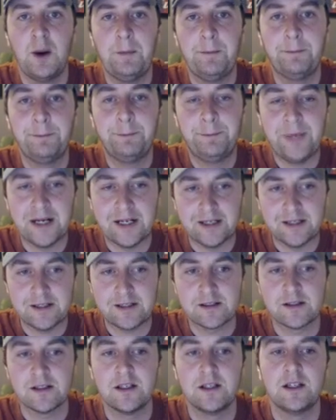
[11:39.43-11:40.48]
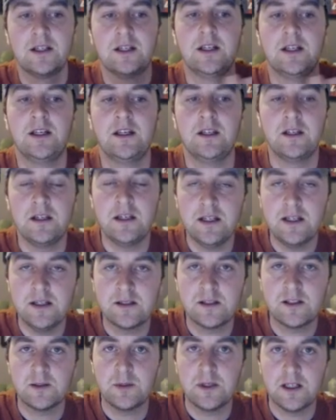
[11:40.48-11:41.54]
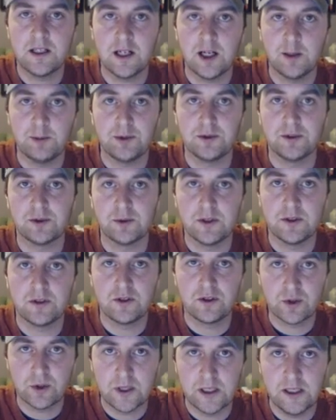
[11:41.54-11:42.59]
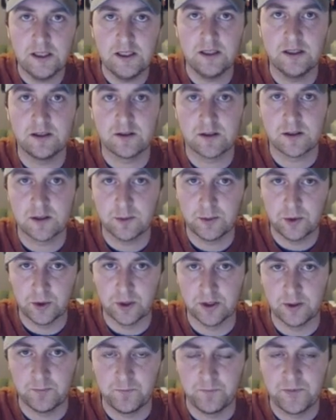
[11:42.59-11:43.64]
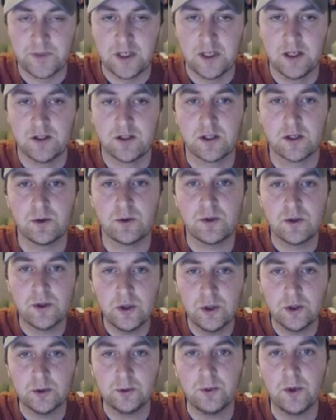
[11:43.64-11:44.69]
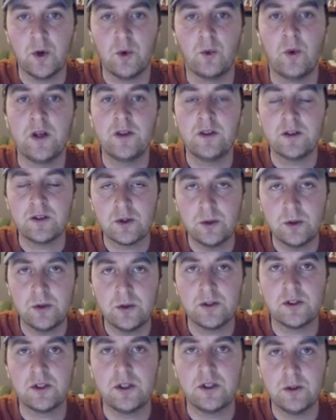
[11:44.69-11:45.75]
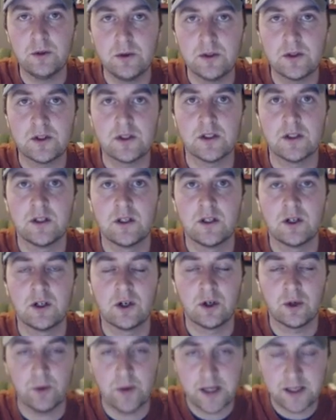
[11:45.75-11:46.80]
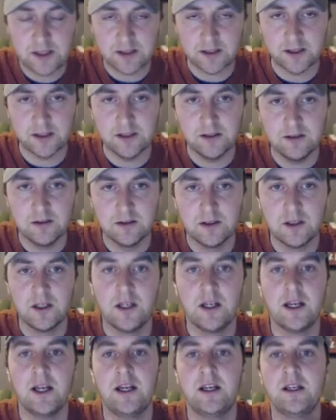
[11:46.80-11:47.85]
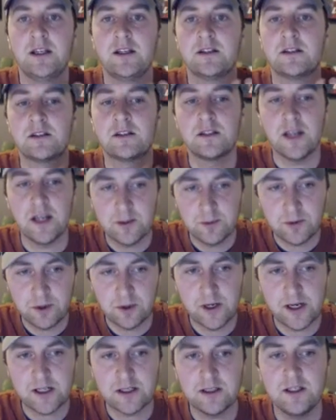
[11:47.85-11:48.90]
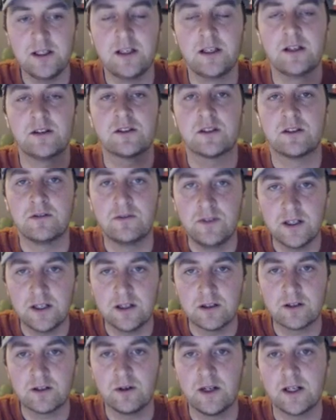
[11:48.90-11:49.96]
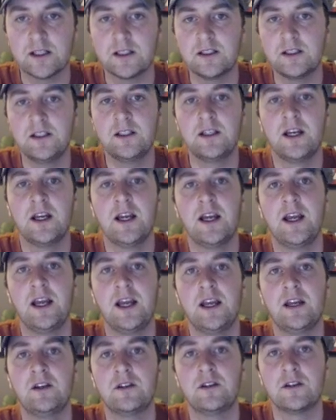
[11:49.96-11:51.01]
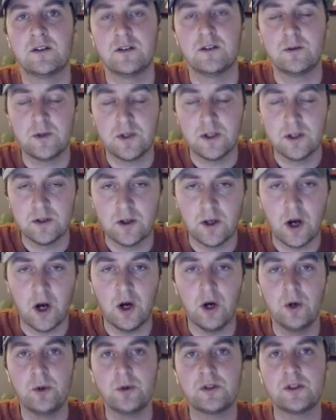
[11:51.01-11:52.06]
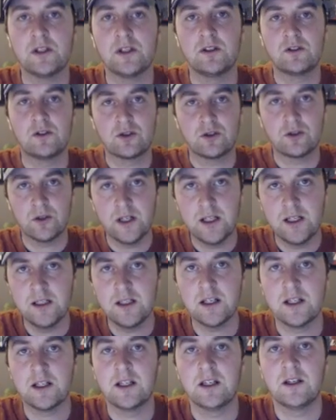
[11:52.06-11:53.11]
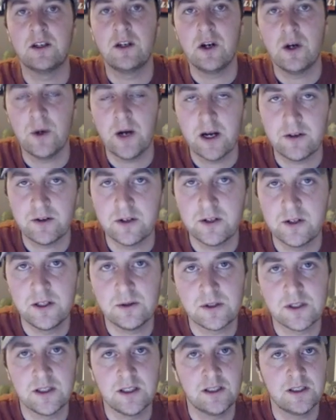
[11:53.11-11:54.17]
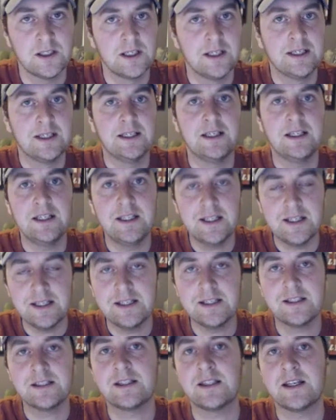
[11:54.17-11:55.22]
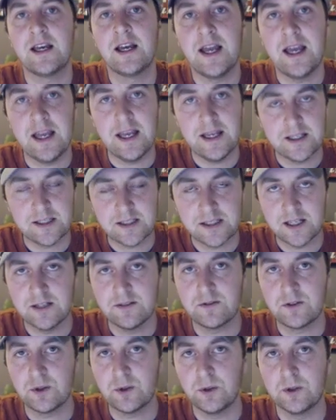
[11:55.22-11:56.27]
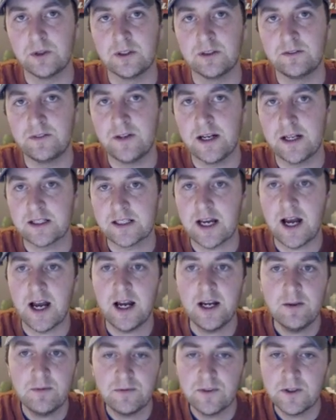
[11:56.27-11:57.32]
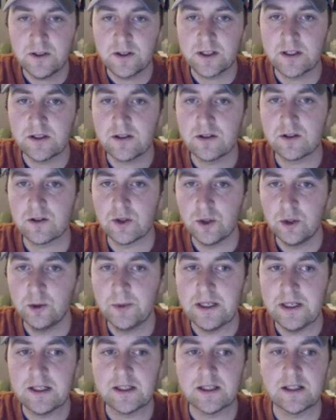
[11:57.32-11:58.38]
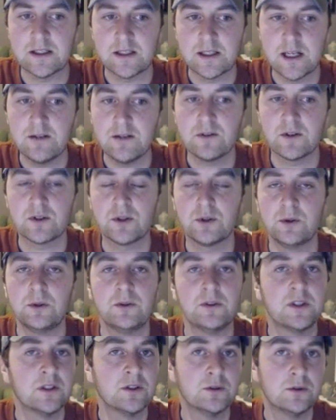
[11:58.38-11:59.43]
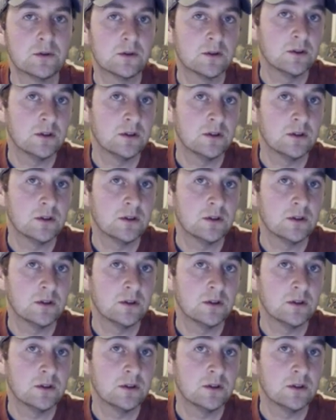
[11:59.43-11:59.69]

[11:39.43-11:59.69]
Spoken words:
But it needs to be coupled with training and support. So Zoom, when the tool is used correctly, and it is set up correctly, and it is configured correctly, and the host is trained and they know how they're using it, it is a safe tool. In fact, I feel that Zoom is a safer tool than Google